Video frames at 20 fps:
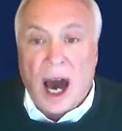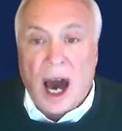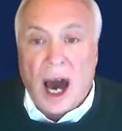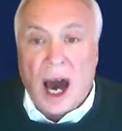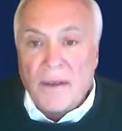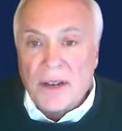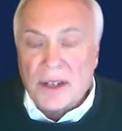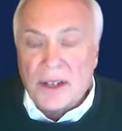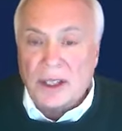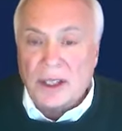
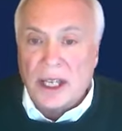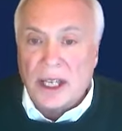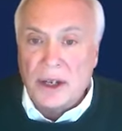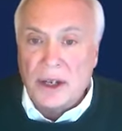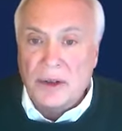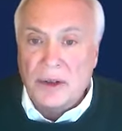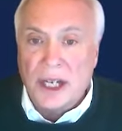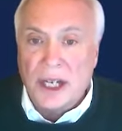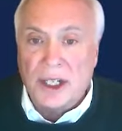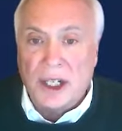Obviously,
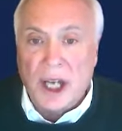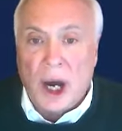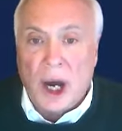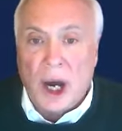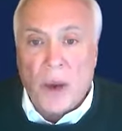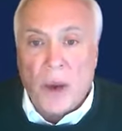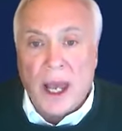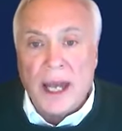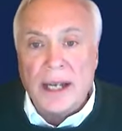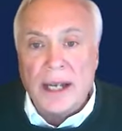you need to
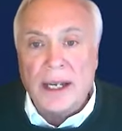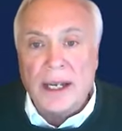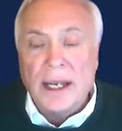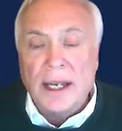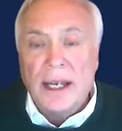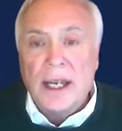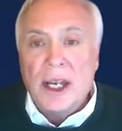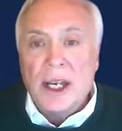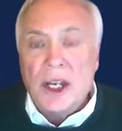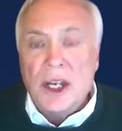go in,
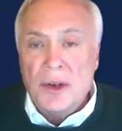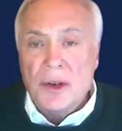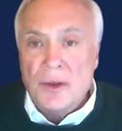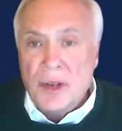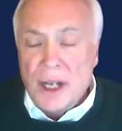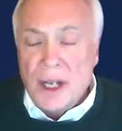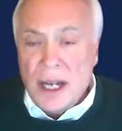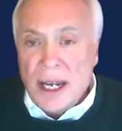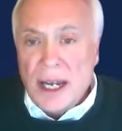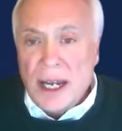you
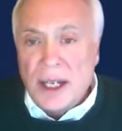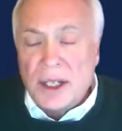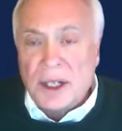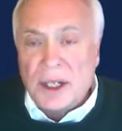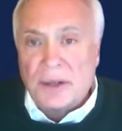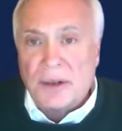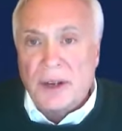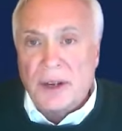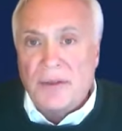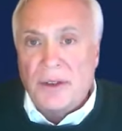need
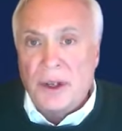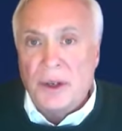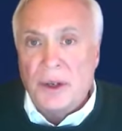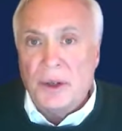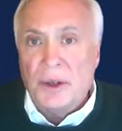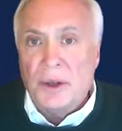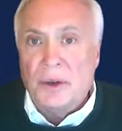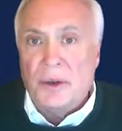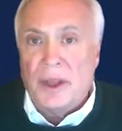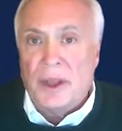to
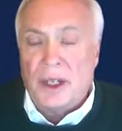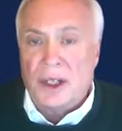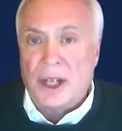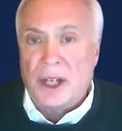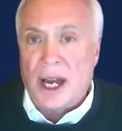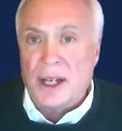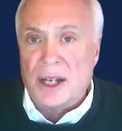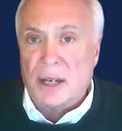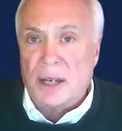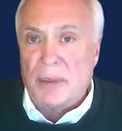review the
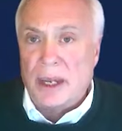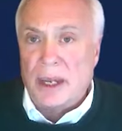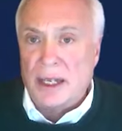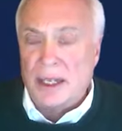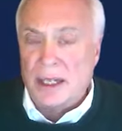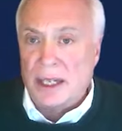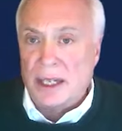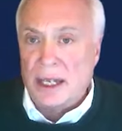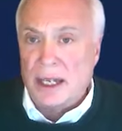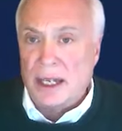
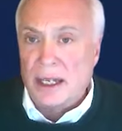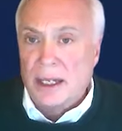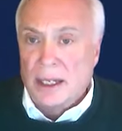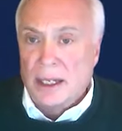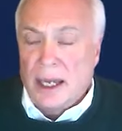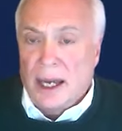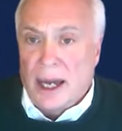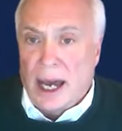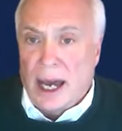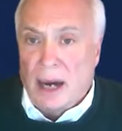ChatGPT
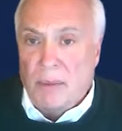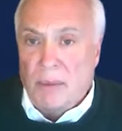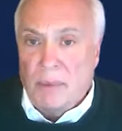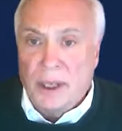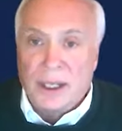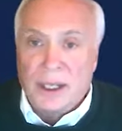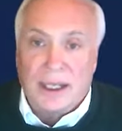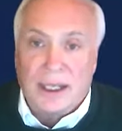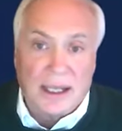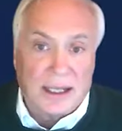
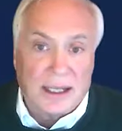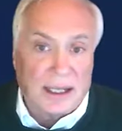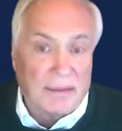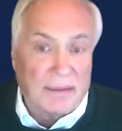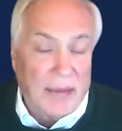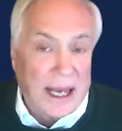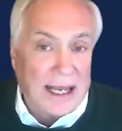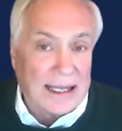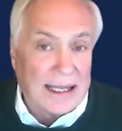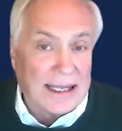output. Does it
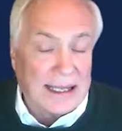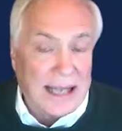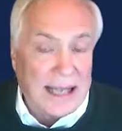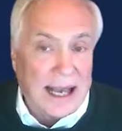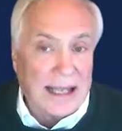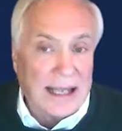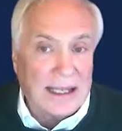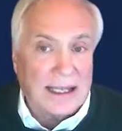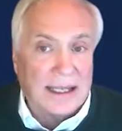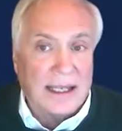make
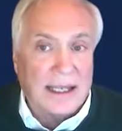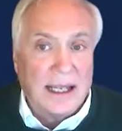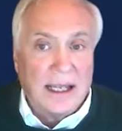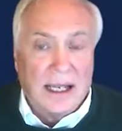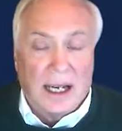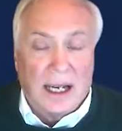sense?